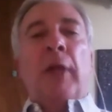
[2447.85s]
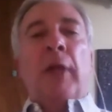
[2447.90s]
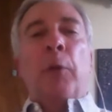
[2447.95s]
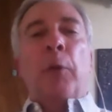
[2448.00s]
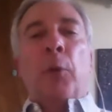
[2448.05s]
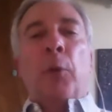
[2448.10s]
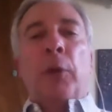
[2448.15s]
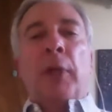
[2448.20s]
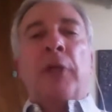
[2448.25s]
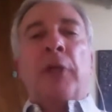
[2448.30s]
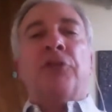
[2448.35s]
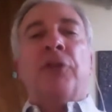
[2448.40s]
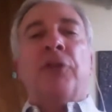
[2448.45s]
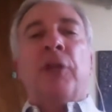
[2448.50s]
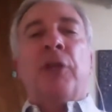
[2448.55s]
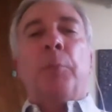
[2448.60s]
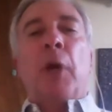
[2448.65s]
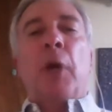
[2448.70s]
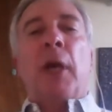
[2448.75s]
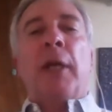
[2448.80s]
that when they
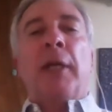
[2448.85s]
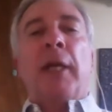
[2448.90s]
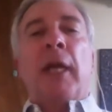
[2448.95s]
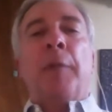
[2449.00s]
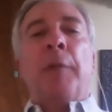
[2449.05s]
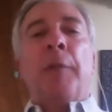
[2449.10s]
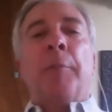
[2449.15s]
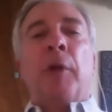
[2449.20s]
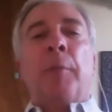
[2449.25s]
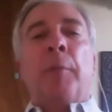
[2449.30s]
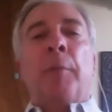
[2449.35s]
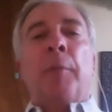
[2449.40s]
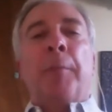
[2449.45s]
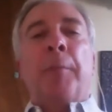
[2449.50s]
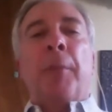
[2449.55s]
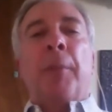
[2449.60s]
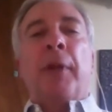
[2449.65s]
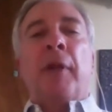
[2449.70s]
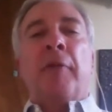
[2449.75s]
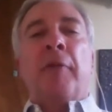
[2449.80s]
see my name come
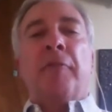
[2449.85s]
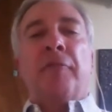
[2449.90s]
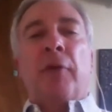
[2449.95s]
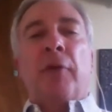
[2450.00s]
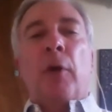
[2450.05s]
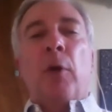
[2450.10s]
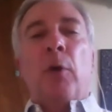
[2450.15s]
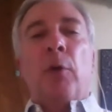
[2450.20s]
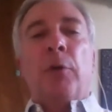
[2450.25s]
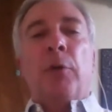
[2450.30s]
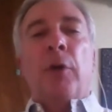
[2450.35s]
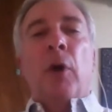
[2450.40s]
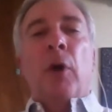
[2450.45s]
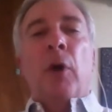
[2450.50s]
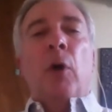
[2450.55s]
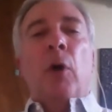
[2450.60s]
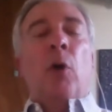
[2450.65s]
up on their phone